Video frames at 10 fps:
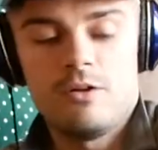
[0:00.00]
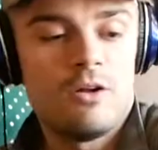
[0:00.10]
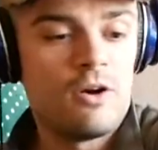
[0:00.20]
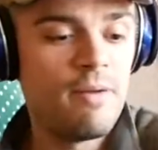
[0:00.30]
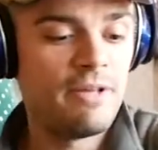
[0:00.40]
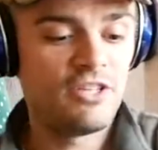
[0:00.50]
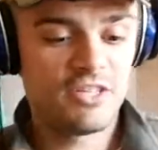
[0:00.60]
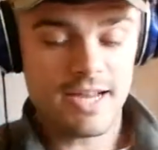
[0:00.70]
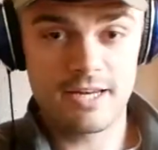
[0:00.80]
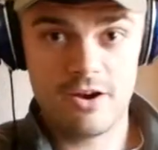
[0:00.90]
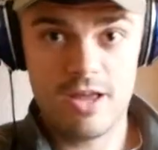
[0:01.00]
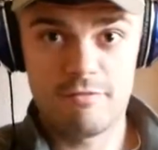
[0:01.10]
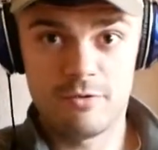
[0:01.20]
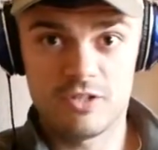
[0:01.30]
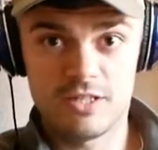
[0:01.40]
Or I have my secondary
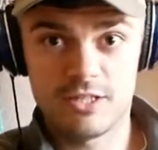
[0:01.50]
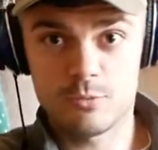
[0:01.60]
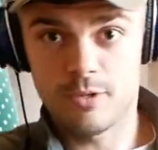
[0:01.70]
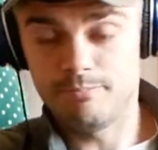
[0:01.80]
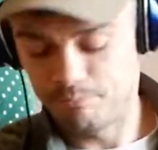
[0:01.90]
headphones in this one.